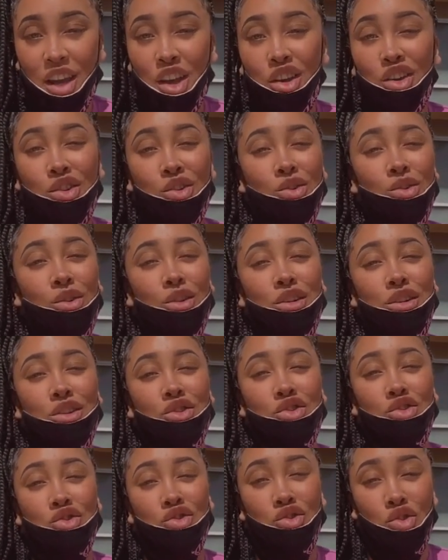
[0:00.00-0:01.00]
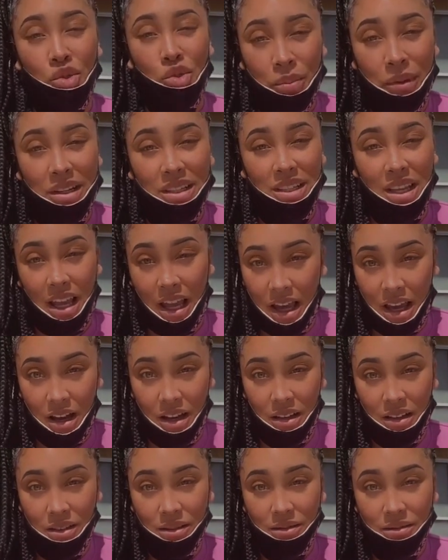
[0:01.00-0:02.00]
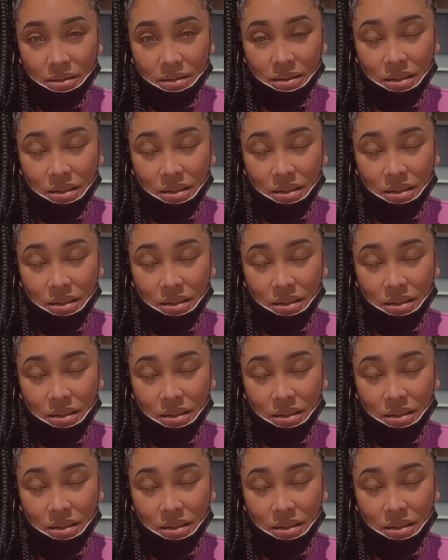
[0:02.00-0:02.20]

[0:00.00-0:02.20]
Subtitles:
You look stupid as hell.